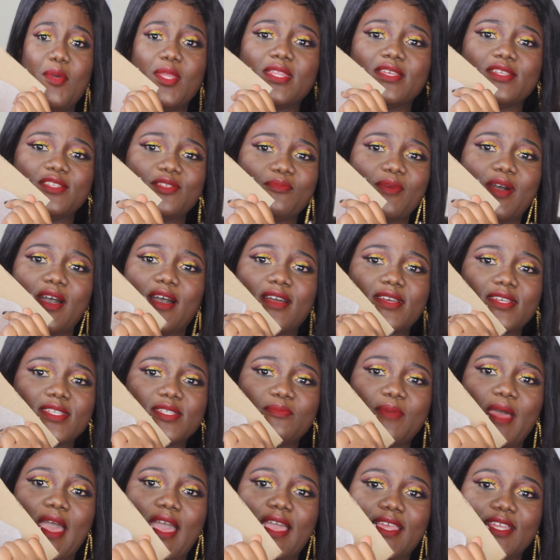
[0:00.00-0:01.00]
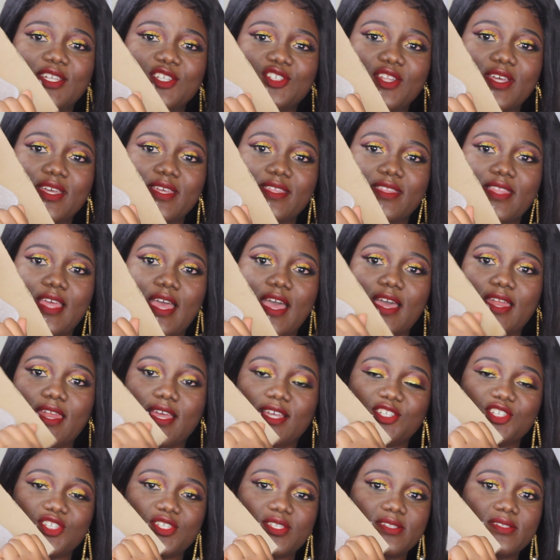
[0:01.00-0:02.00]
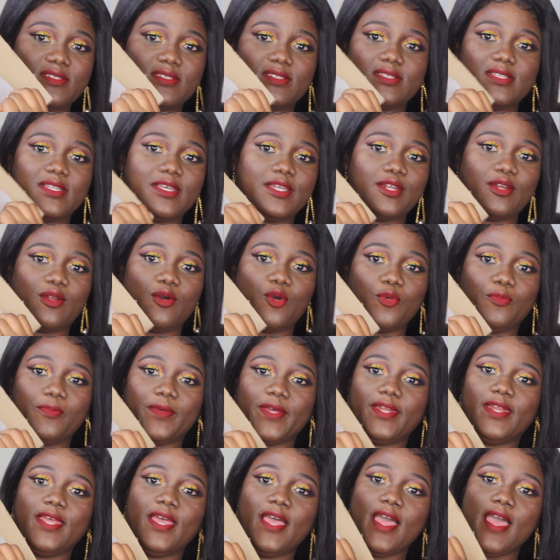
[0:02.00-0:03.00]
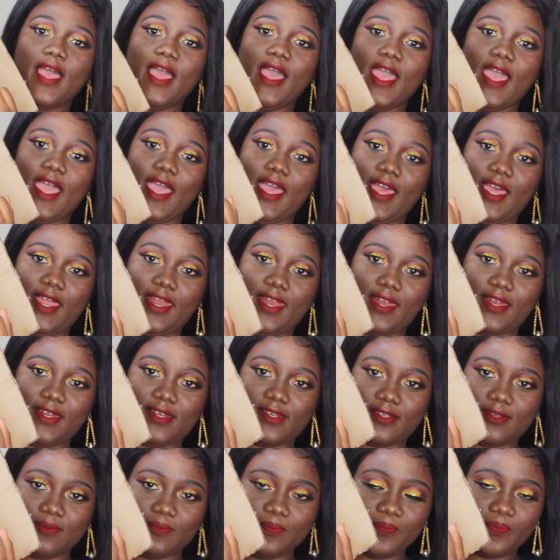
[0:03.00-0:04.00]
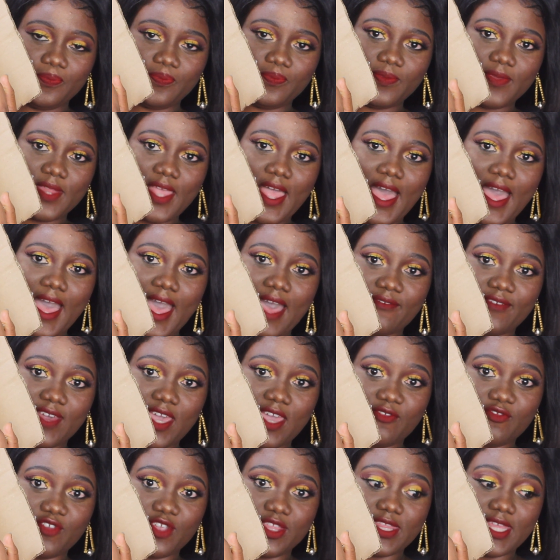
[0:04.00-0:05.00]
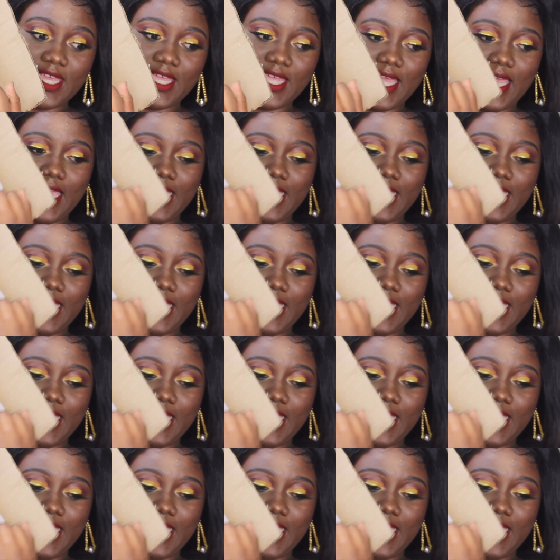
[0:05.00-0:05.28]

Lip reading: in this box packaged like that. I just slid it open and I have everything